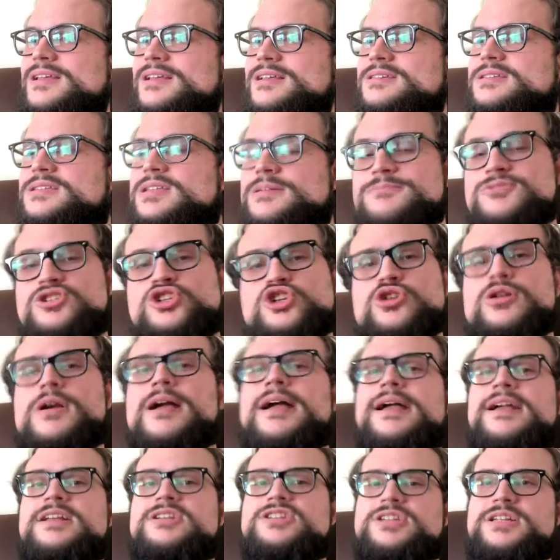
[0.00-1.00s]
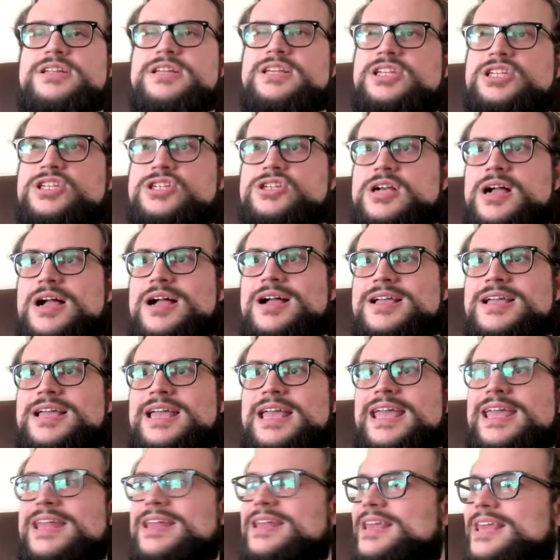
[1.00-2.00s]
some tragedy struck
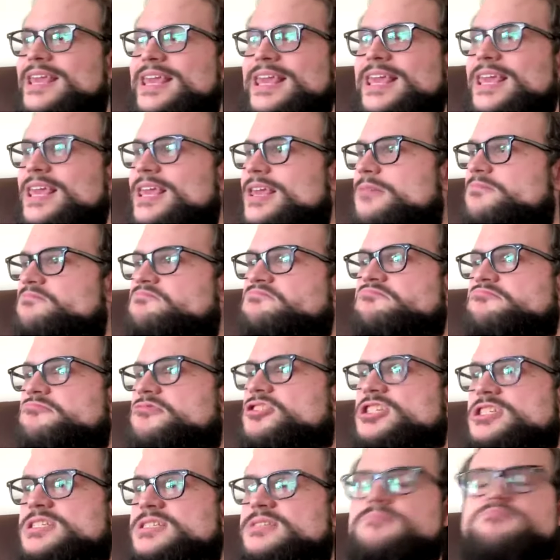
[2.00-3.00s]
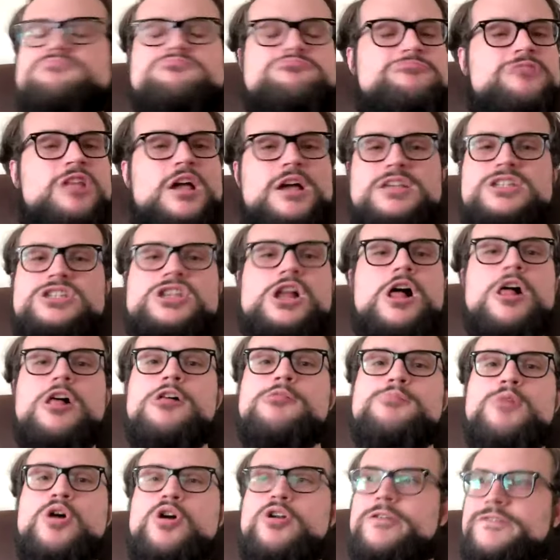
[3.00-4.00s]
and he just lost
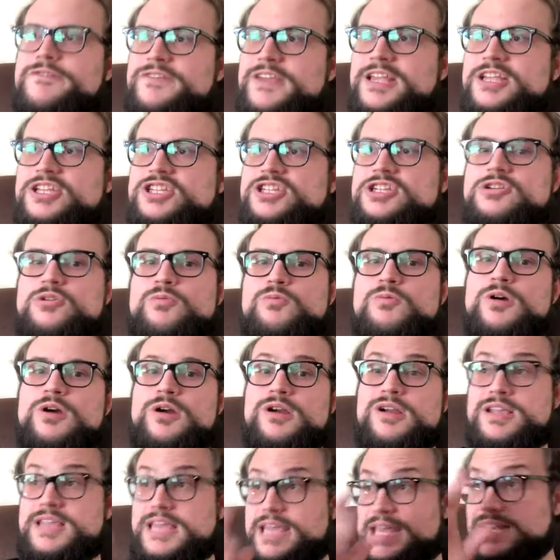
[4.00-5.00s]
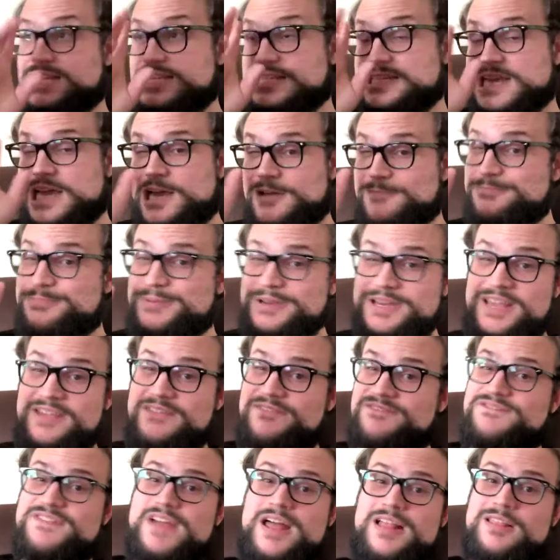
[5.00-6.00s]
all motivation to work and his company
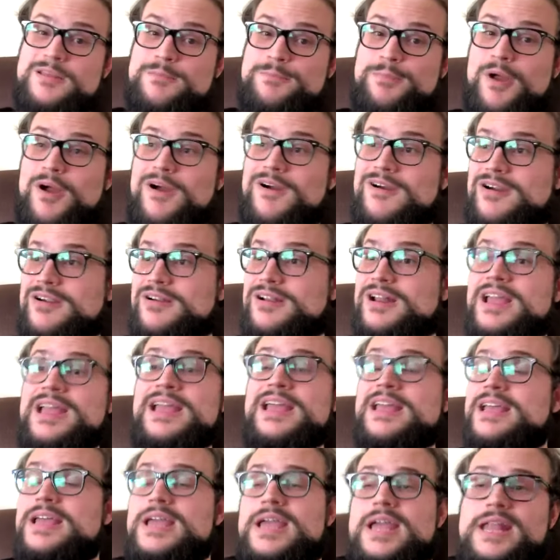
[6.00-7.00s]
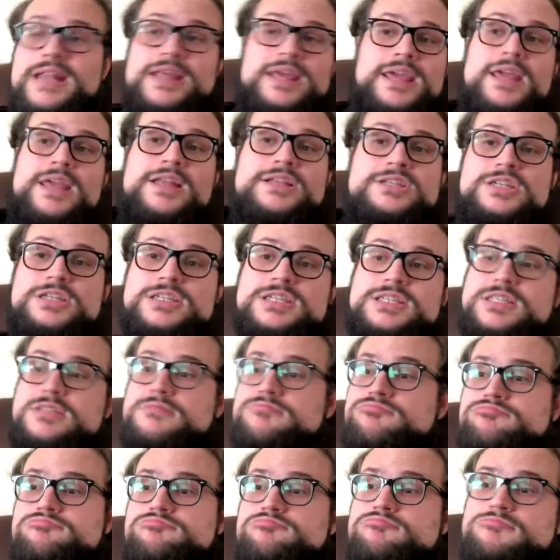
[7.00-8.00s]
fell apart and he just
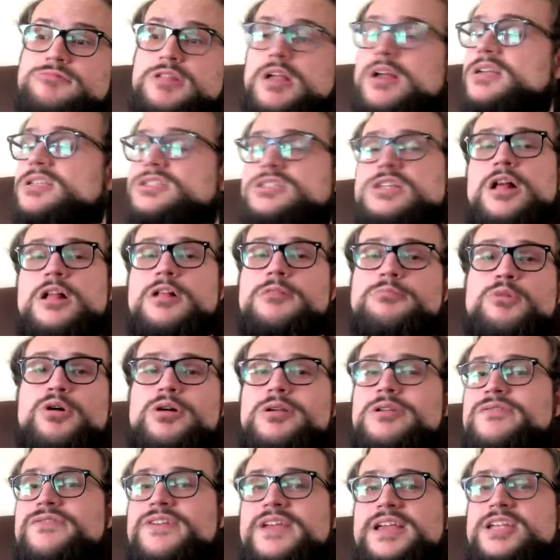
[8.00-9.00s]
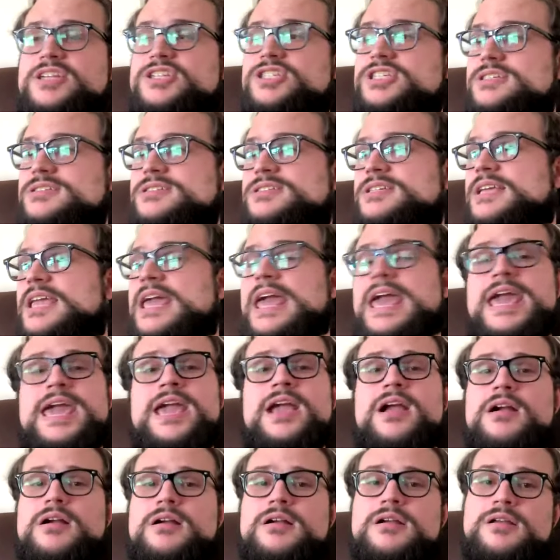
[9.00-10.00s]
lost all motivation to
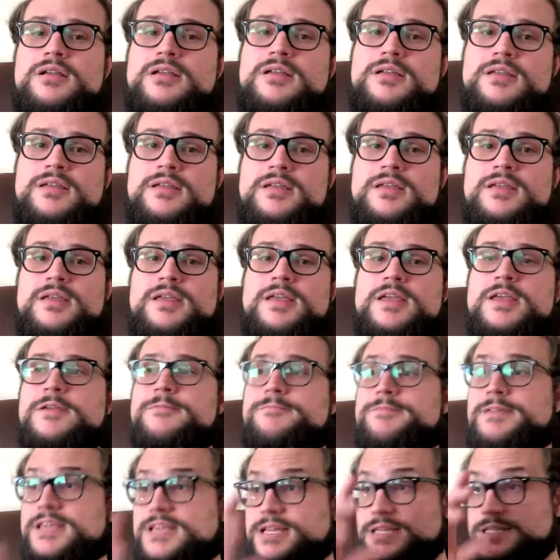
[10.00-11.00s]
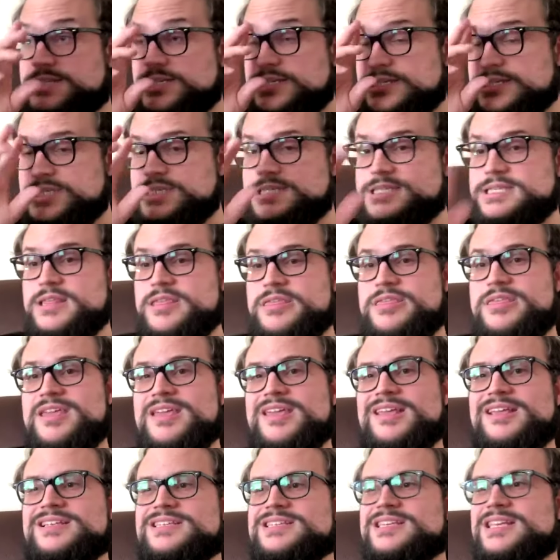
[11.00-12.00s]
care. Because this is the
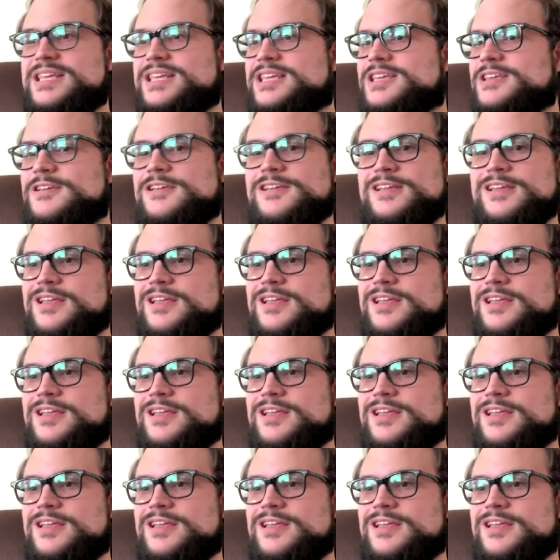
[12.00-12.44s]
thing, it's like